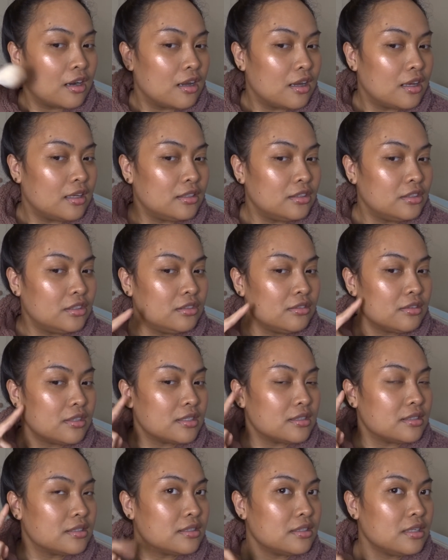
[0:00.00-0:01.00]
And you
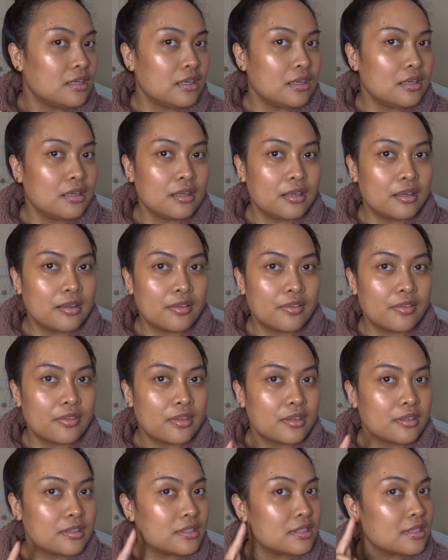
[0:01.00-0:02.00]
can see
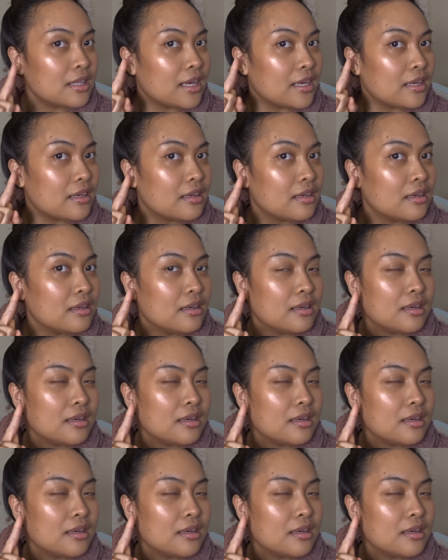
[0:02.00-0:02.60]
there's like